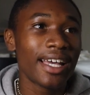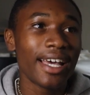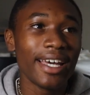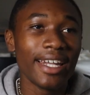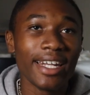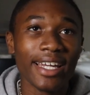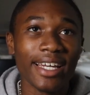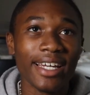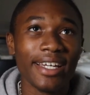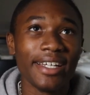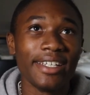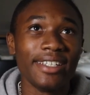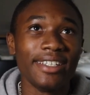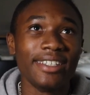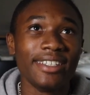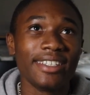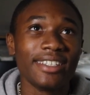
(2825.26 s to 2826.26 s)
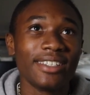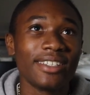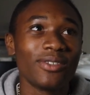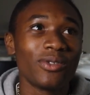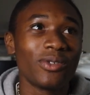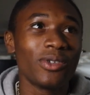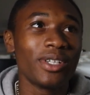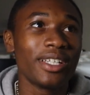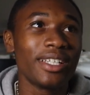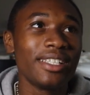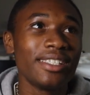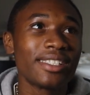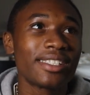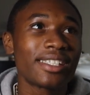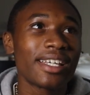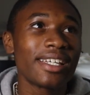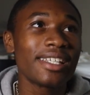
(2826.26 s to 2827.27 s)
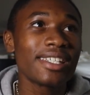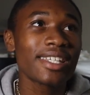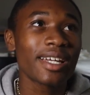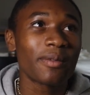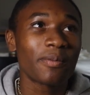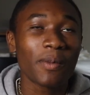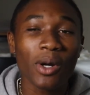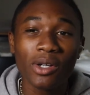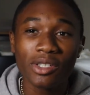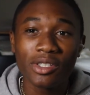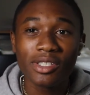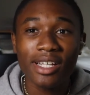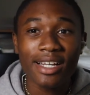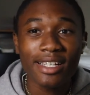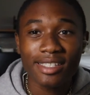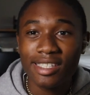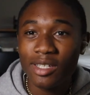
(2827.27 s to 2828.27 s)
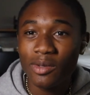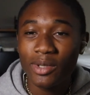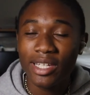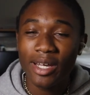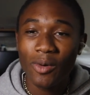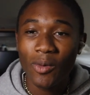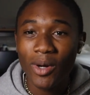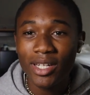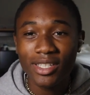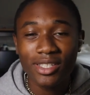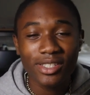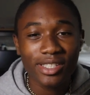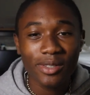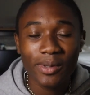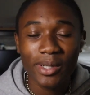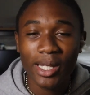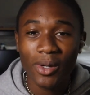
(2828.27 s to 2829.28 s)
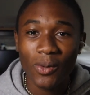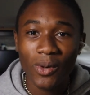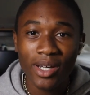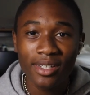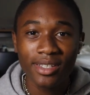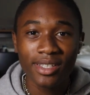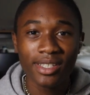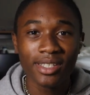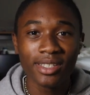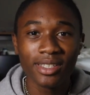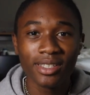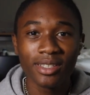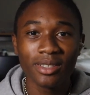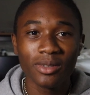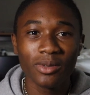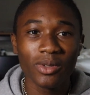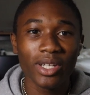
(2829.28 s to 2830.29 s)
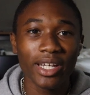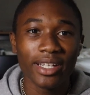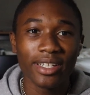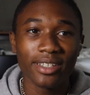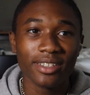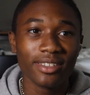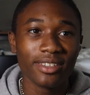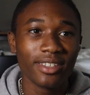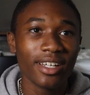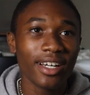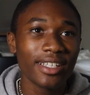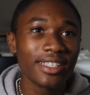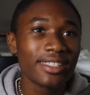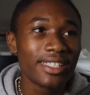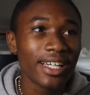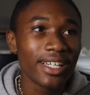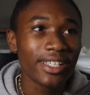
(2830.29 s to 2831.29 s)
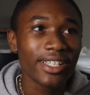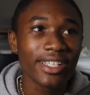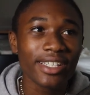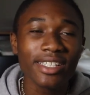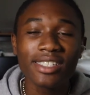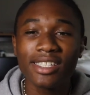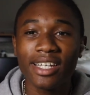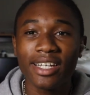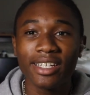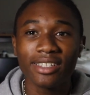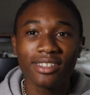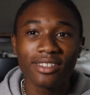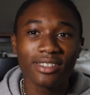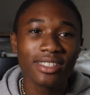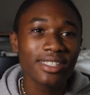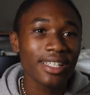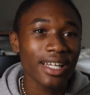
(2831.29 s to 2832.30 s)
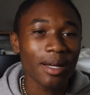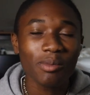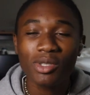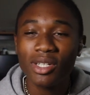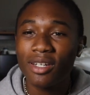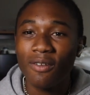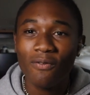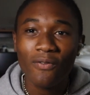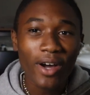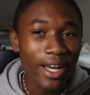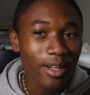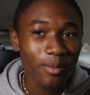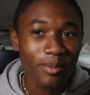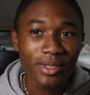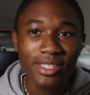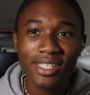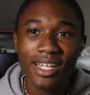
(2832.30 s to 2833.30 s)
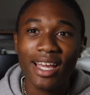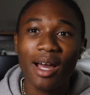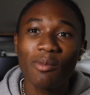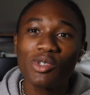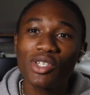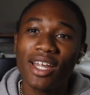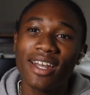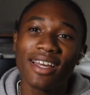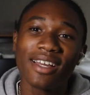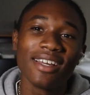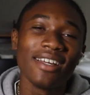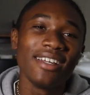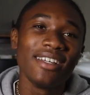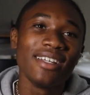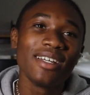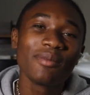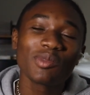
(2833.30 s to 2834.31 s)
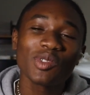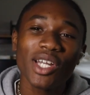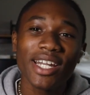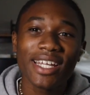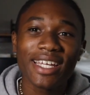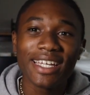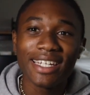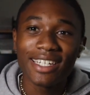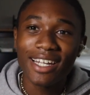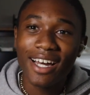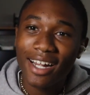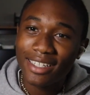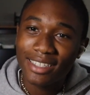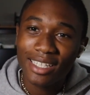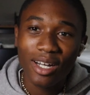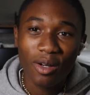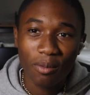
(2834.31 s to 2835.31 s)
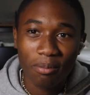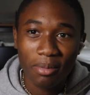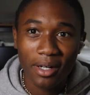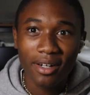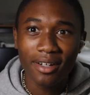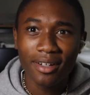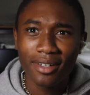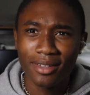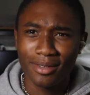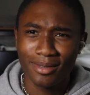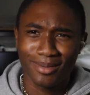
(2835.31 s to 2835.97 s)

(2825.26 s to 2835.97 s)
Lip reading: And then he's like, bro, did you guys see where they went? Did you see where they went? We're like, nah, he's down there. He's like, I'm trying to fight him. He's like, I'm trying to get knocked out, bro.